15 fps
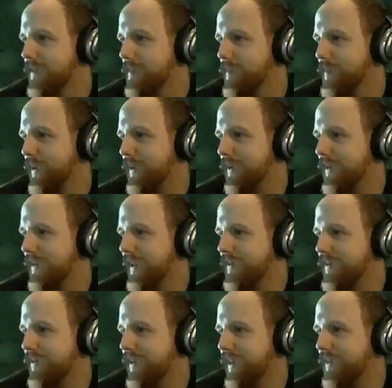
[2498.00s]
But
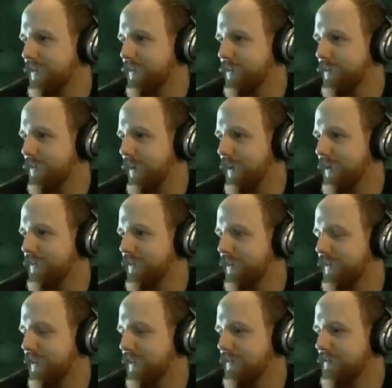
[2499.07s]
that's that's quite
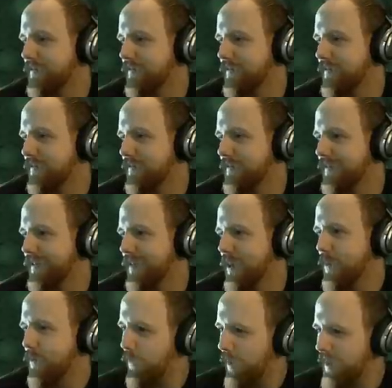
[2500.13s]
interesting.
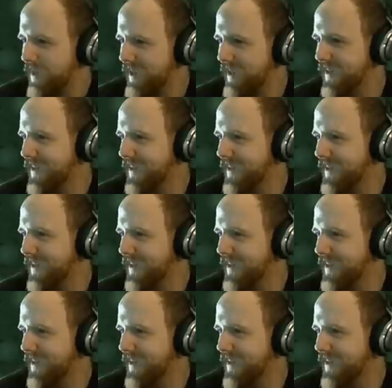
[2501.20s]
Why?